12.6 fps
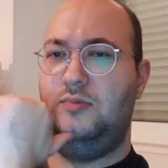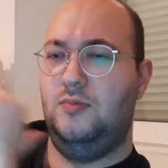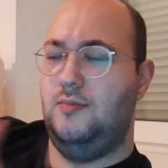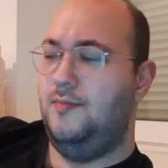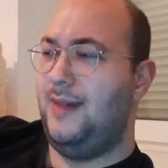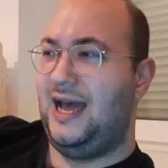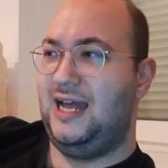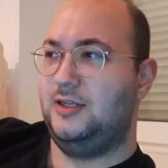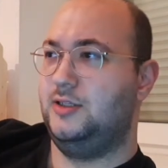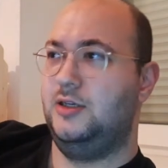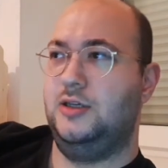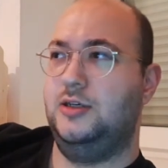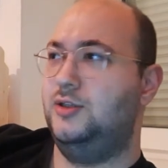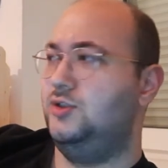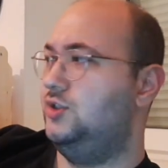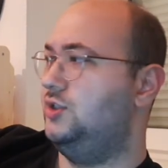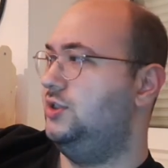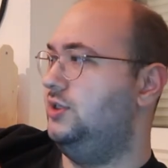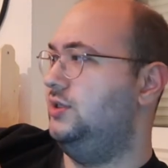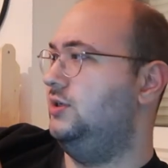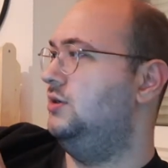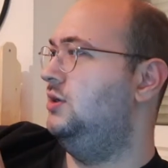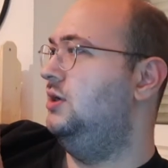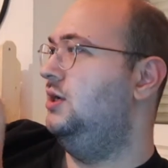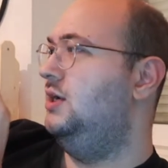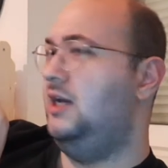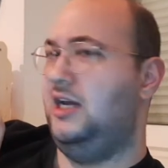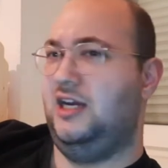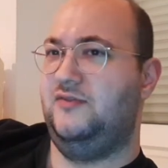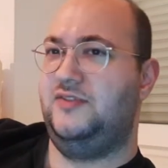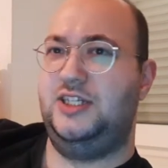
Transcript: mad urge to have